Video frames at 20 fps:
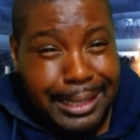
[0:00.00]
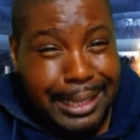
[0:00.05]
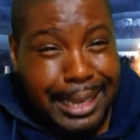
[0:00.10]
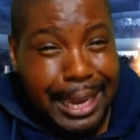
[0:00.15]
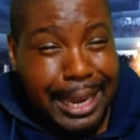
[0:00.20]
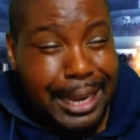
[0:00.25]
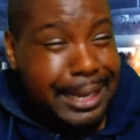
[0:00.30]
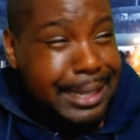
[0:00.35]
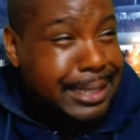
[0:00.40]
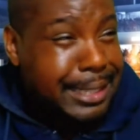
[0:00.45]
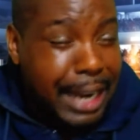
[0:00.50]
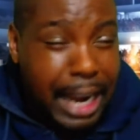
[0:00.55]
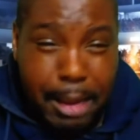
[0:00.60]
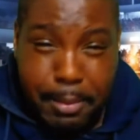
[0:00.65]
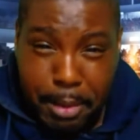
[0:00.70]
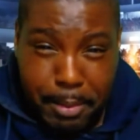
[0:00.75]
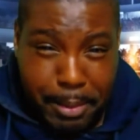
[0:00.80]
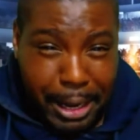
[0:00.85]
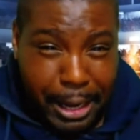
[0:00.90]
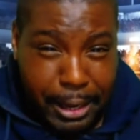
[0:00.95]
care a dime
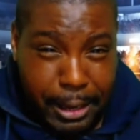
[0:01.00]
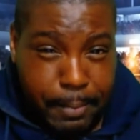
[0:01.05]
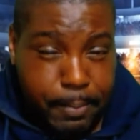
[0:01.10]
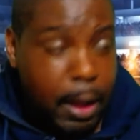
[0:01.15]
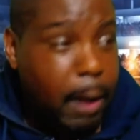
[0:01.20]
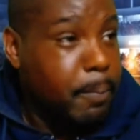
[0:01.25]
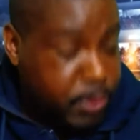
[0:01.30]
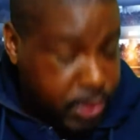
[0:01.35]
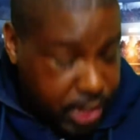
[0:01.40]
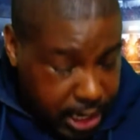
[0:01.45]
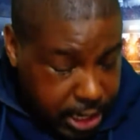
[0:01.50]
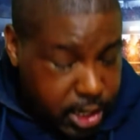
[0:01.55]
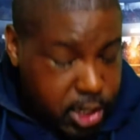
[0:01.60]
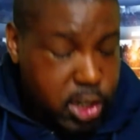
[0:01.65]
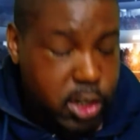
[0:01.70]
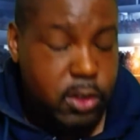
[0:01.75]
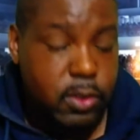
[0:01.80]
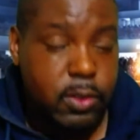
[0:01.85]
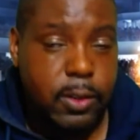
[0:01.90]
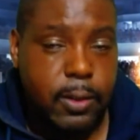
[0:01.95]
about him. I'm telling
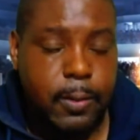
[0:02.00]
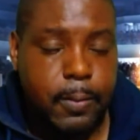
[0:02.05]
you.